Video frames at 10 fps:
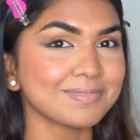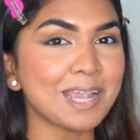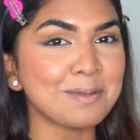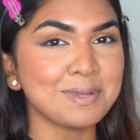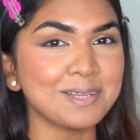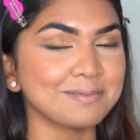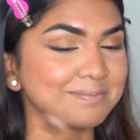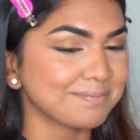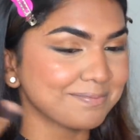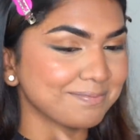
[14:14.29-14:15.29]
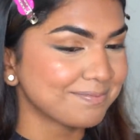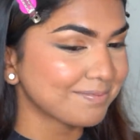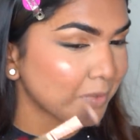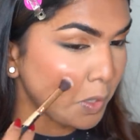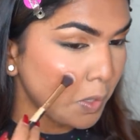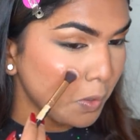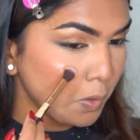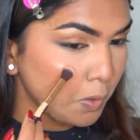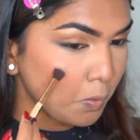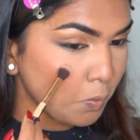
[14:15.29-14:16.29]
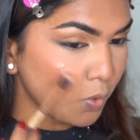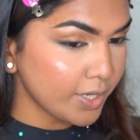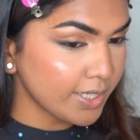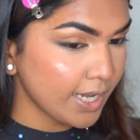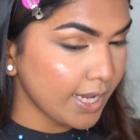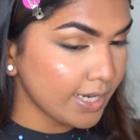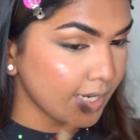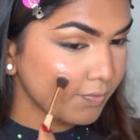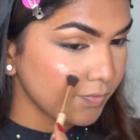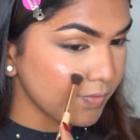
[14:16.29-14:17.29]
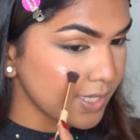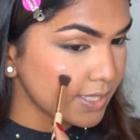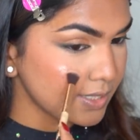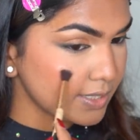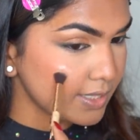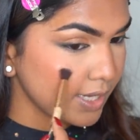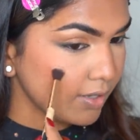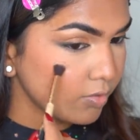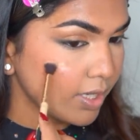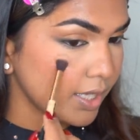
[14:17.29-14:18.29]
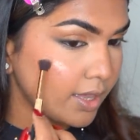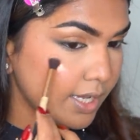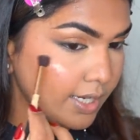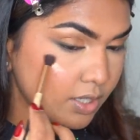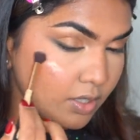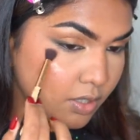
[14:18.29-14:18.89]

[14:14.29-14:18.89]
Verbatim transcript: I mean, what can we say? Look at that